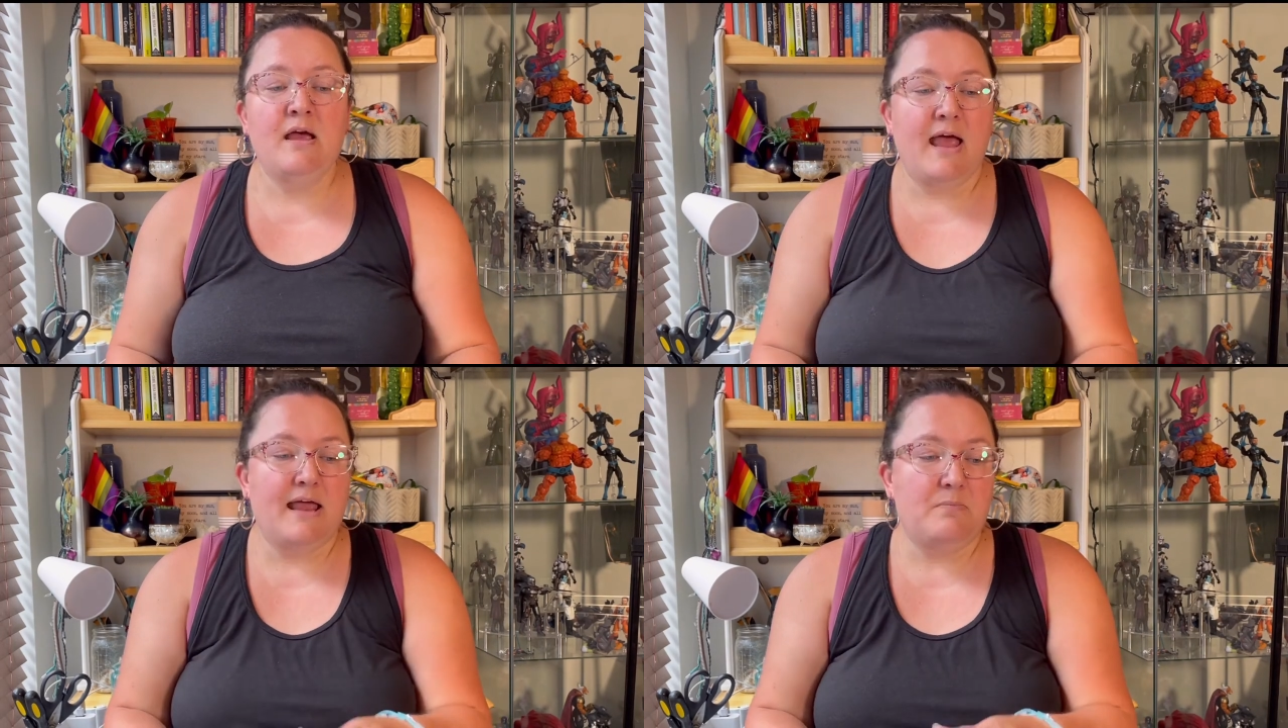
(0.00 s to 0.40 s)

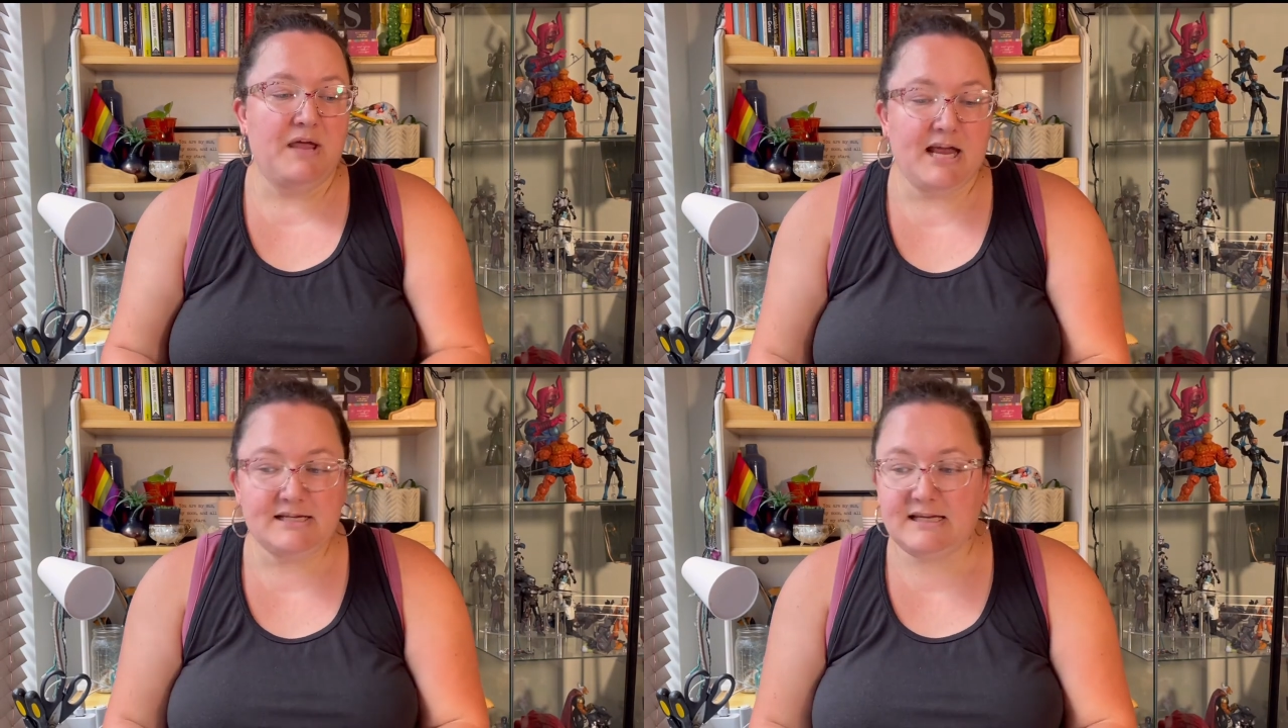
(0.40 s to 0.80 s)
And
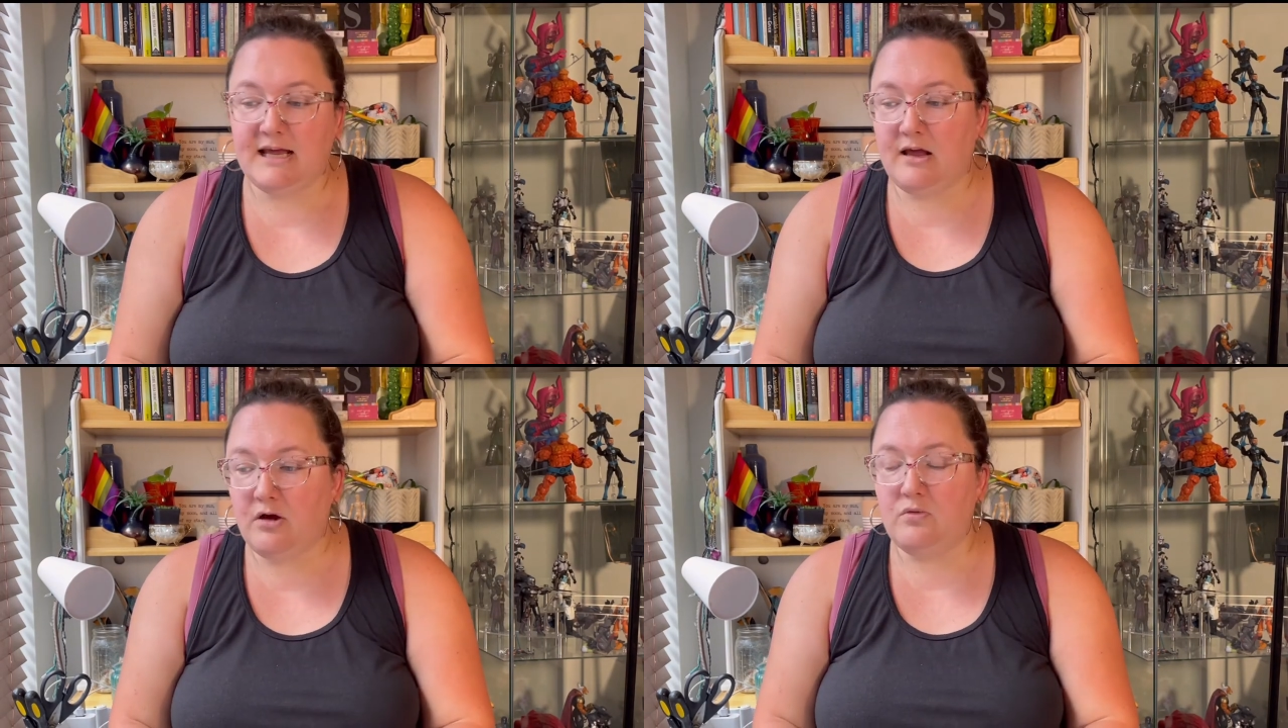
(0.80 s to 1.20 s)

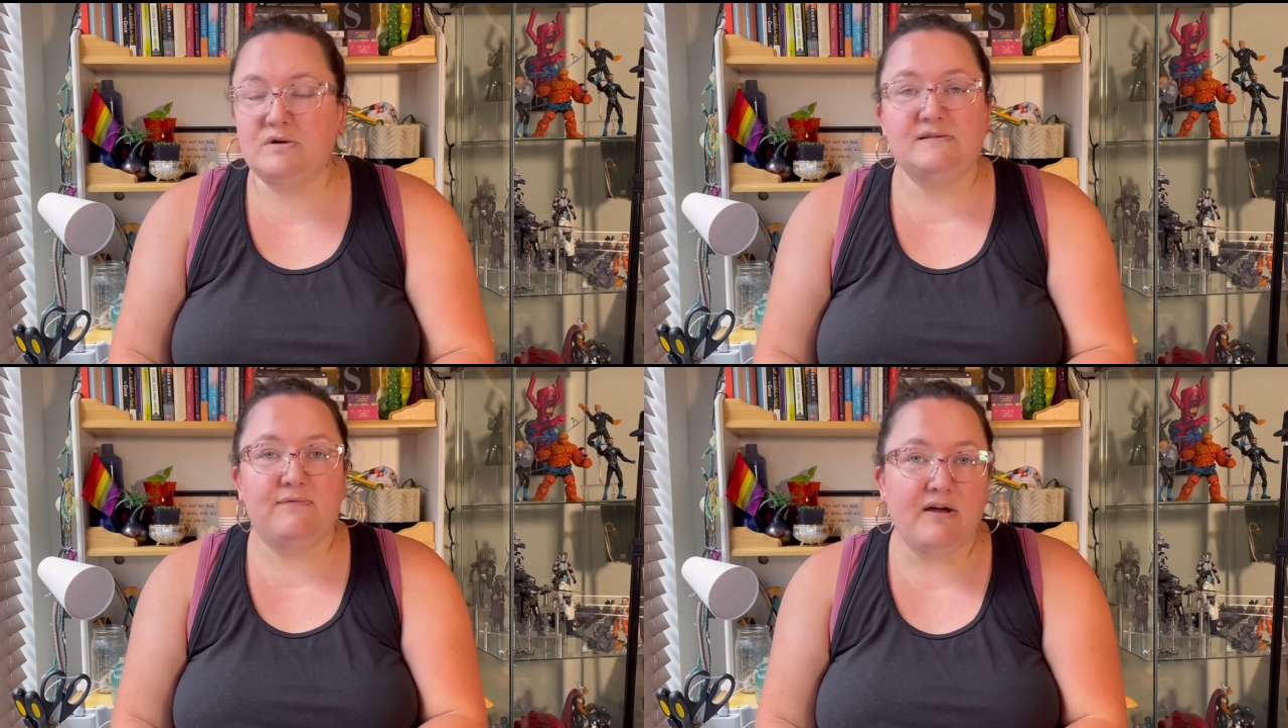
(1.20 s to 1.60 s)
painting
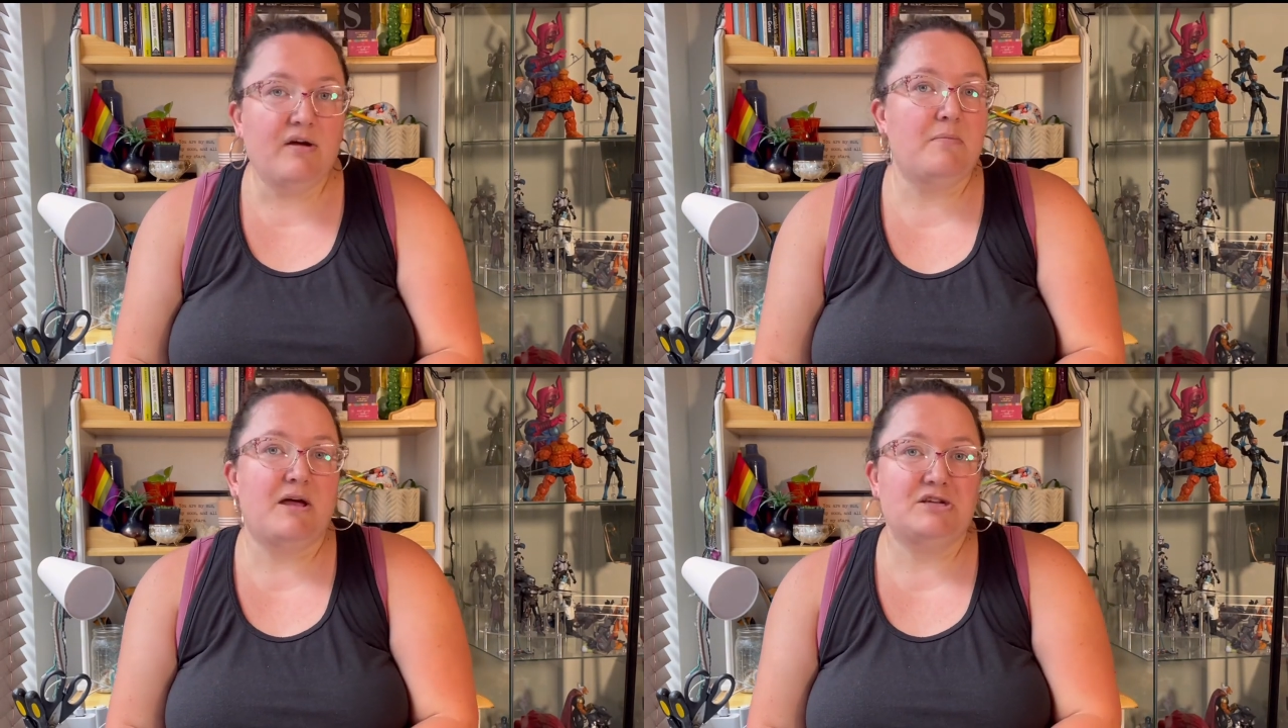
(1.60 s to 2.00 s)
was
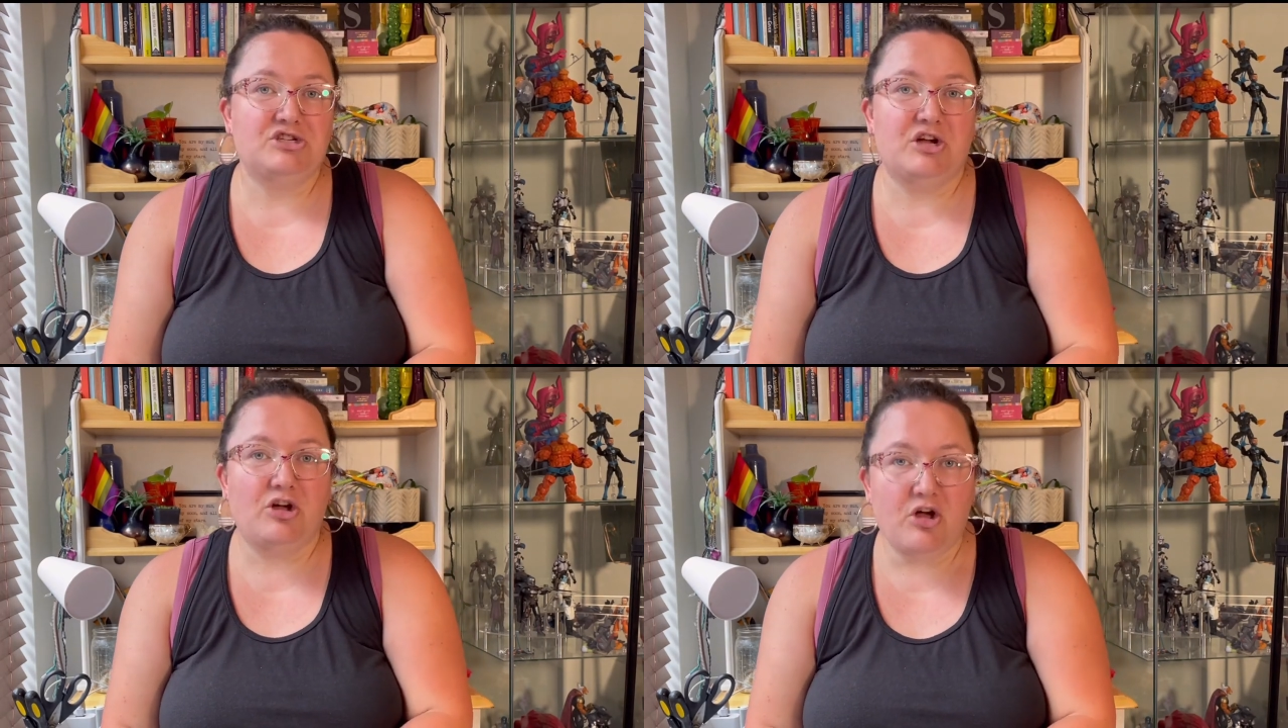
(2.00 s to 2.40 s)
very much
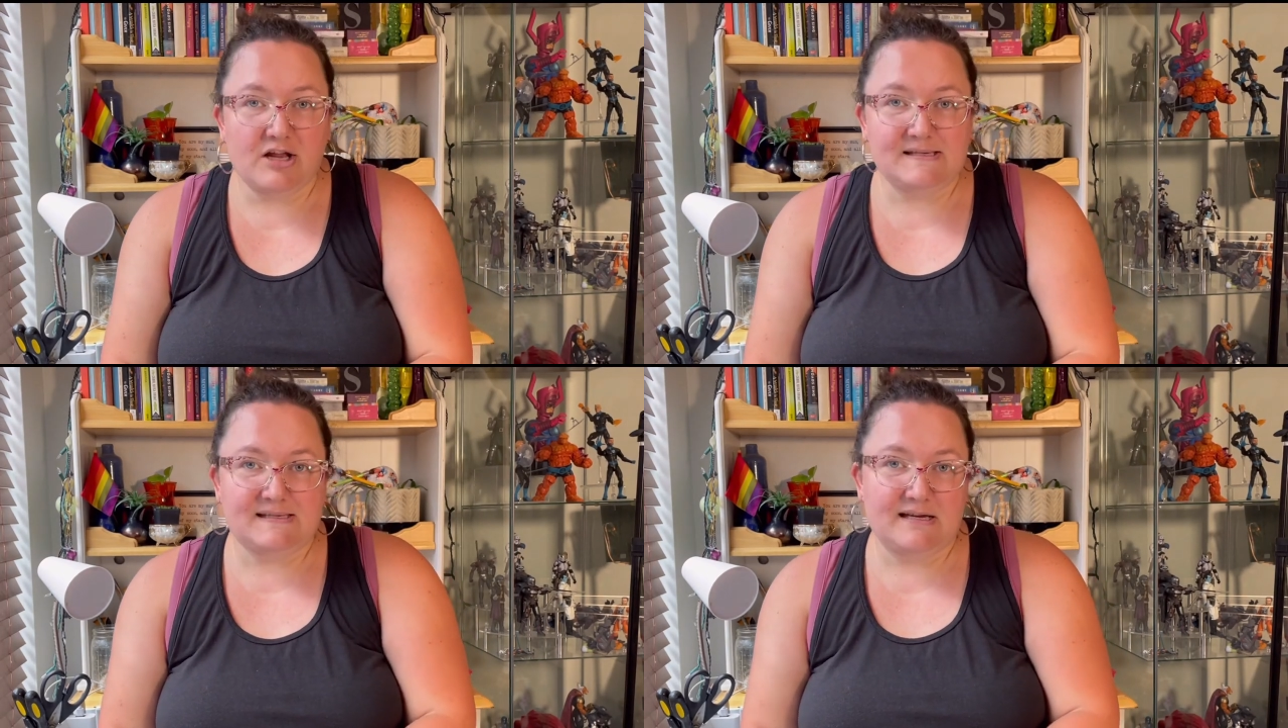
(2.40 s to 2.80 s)
a
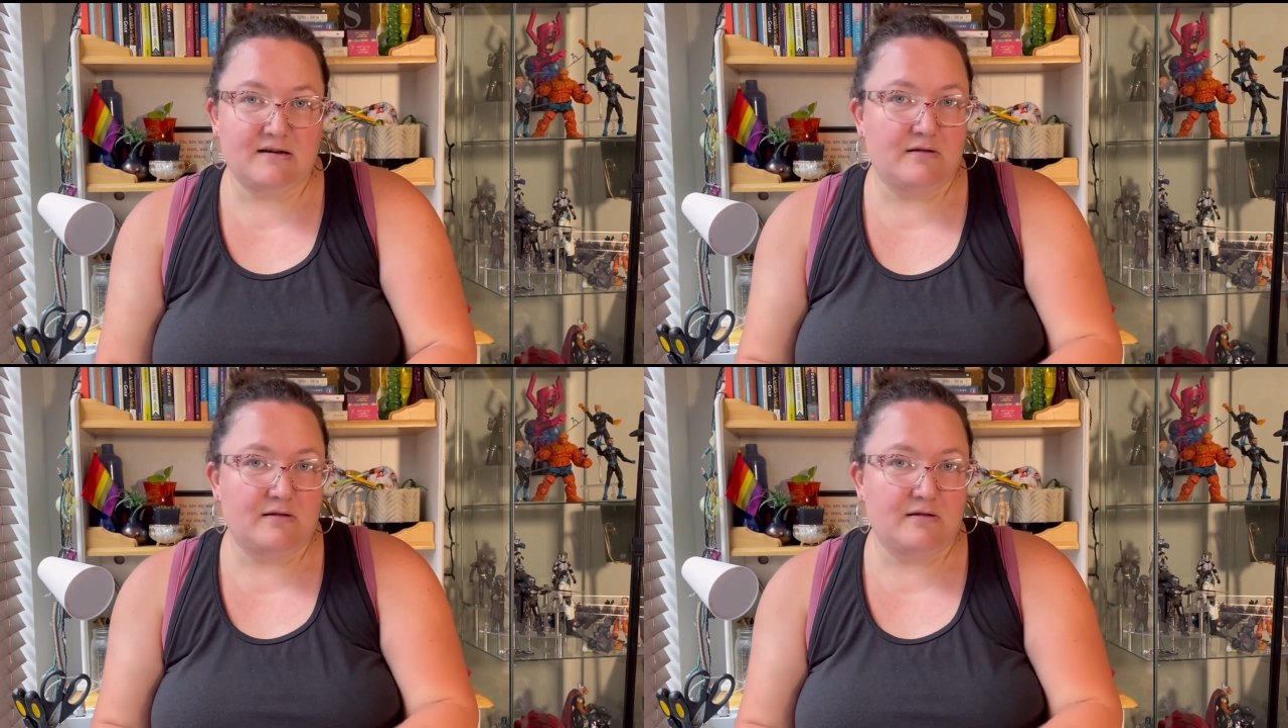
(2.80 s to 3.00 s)
constant